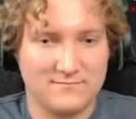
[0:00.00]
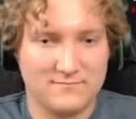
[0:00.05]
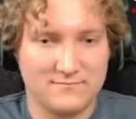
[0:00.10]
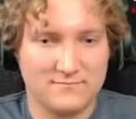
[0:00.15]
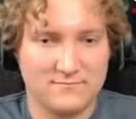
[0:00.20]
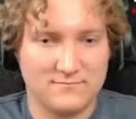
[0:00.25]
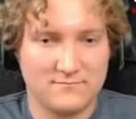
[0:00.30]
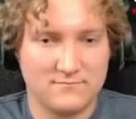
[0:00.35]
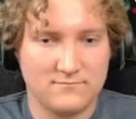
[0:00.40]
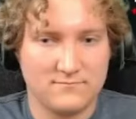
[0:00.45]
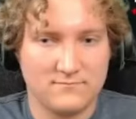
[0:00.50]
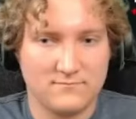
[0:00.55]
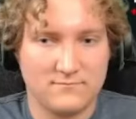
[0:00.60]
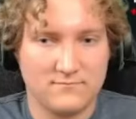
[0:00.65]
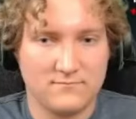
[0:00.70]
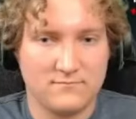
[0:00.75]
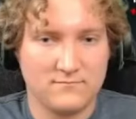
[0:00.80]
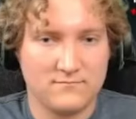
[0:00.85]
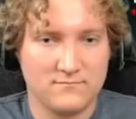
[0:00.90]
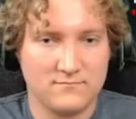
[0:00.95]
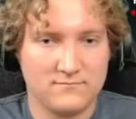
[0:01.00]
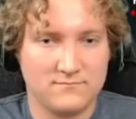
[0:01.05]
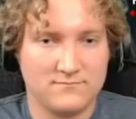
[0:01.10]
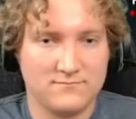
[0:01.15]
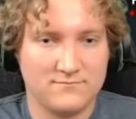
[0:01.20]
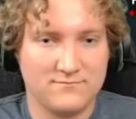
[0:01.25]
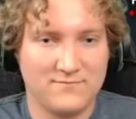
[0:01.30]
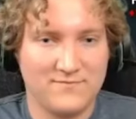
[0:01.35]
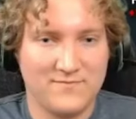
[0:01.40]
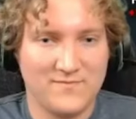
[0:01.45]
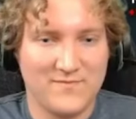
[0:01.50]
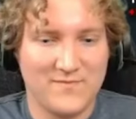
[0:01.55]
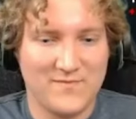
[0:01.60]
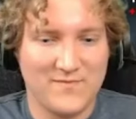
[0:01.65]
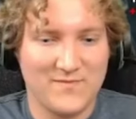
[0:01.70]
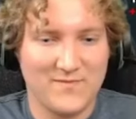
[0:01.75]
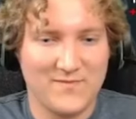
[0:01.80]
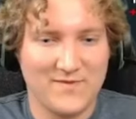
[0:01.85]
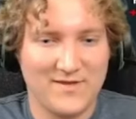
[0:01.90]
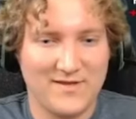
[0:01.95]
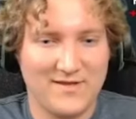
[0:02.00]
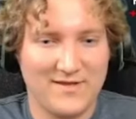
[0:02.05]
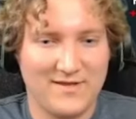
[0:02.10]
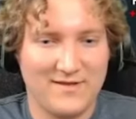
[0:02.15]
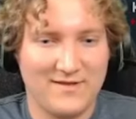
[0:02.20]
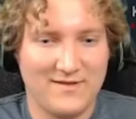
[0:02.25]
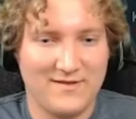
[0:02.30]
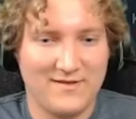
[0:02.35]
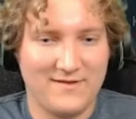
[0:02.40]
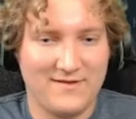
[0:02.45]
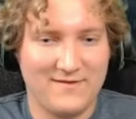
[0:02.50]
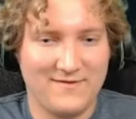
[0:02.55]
(no one is talking)